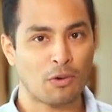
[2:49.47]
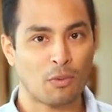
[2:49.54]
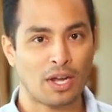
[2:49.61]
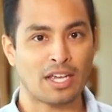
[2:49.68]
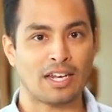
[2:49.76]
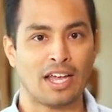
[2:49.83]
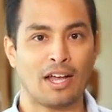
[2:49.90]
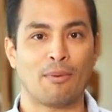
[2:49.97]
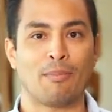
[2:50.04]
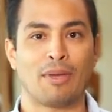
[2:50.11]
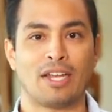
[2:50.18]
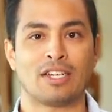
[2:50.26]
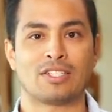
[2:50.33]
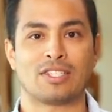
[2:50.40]
way to help
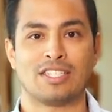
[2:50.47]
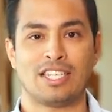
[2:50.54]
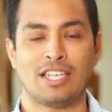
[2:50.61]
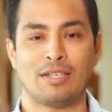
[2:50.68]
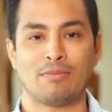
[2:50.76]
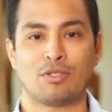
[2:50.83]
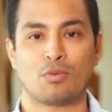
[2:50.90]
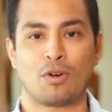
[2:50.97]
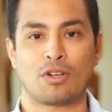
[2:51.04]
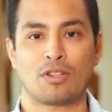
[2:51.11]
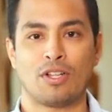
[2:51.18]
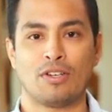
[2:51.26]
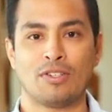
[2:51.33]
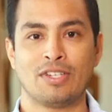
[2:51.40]
manage the team's
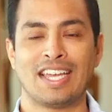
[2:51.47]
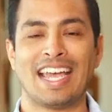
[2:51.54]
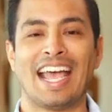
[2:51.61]
workload